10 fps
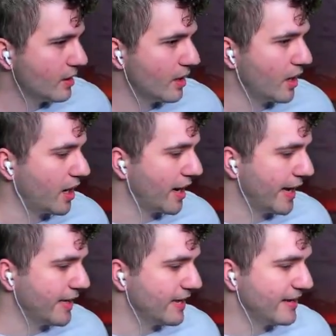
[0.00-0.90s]

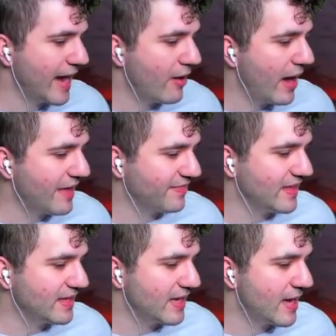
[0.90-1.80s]
Alright, and now I
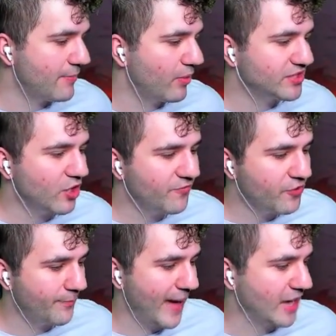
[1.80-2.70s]
think, let's go for
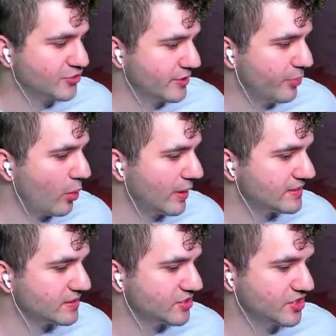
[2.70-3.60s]
the Backstreet
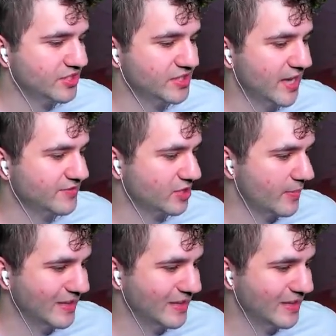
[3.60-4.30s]
Boys, just because this has to come in